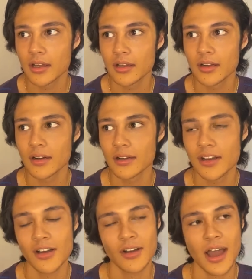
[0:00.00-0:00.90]

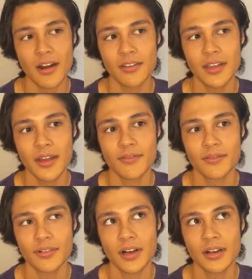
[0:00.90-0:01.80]
no, I don't think I've
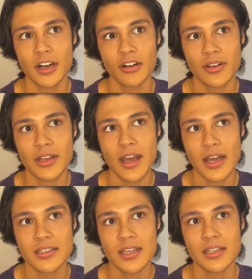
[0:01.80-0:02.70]
heard a Korean
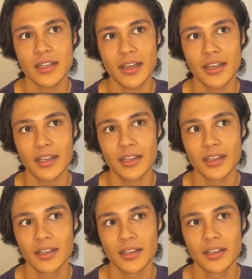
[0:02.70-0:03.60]
accent, like,
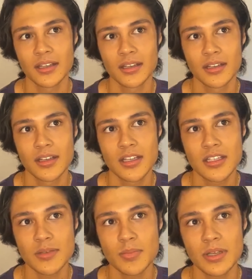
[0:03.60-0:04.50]

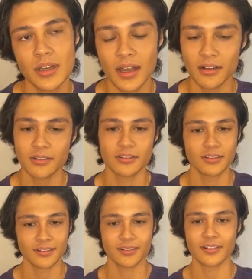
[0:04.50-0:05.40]
speak.
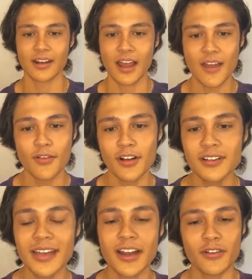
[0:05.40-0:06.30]
I've heard, like,
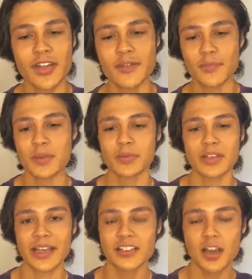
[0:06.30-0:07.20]
Korean people, like,
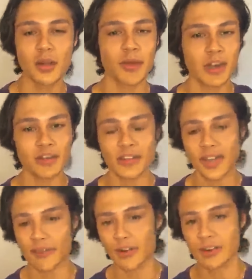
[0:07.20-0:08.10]
talk, but I don't think I've
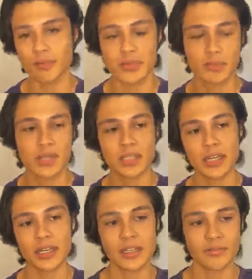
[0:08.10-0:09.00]
heard them speak, like, a
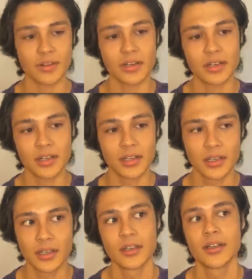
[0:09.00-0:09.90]
different
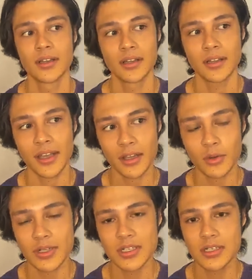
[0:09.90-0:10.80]

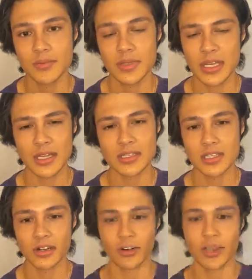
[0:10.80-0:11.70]
language besides
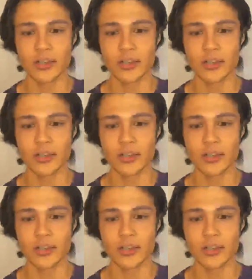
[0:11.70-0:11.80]
Korean.